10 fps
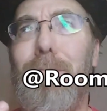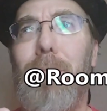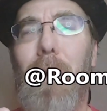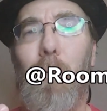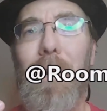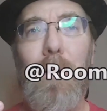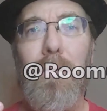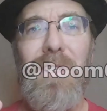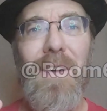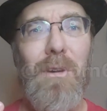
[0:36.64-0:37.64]
I'm already
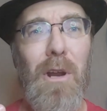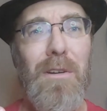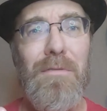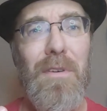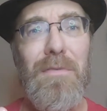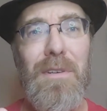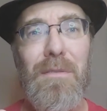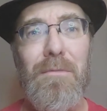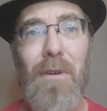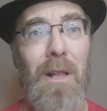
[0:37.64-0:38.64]
over 750
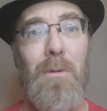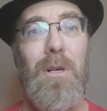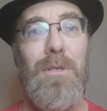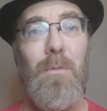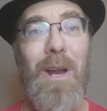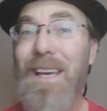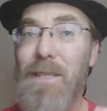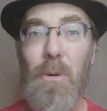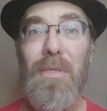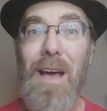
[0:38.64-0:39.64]
followers, and when I get
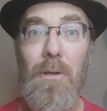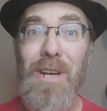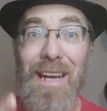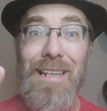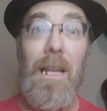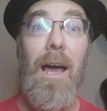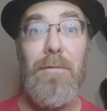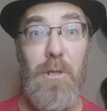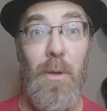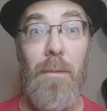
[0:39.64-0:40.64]
to 1,000, I can live
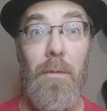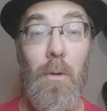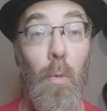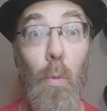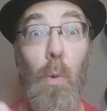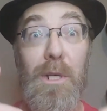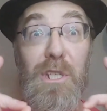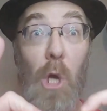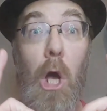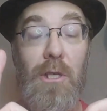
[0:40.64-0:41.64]
stream, which
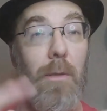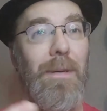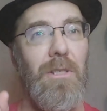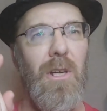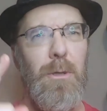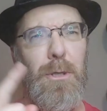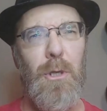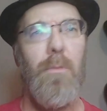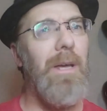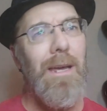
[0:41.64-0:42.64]
is awesome because on
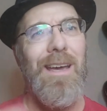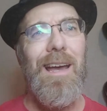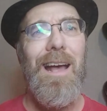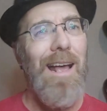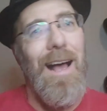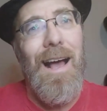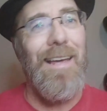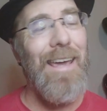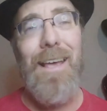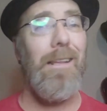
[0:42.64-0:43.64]
YouTube, I
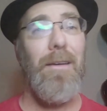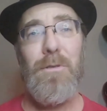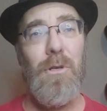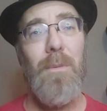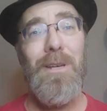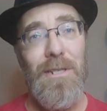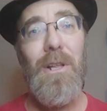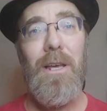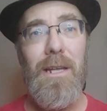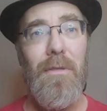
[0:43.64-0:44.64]
can't live stream
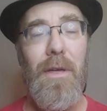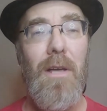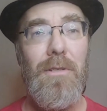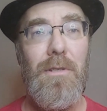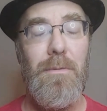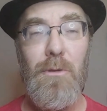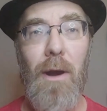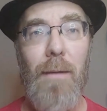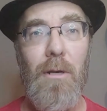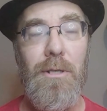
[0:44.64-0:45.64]
until I hit 1,000
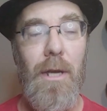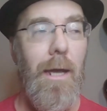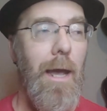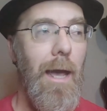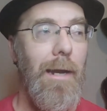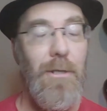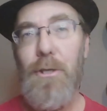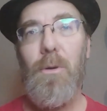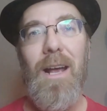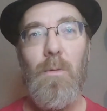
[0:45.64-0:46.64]
subscribers, and I
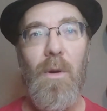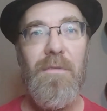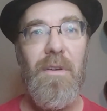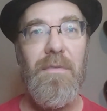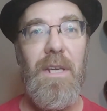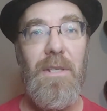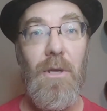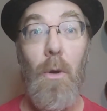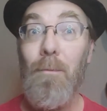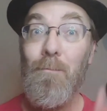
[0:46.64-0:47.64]
just cracked 150,
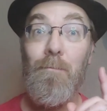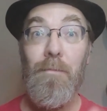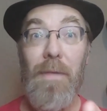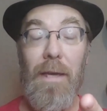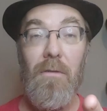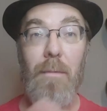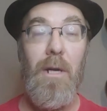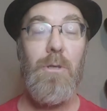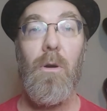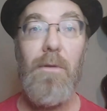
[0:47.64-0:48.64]
so thank you very
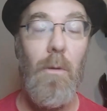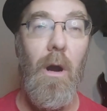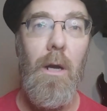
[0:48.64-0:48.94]
much, whoever you are.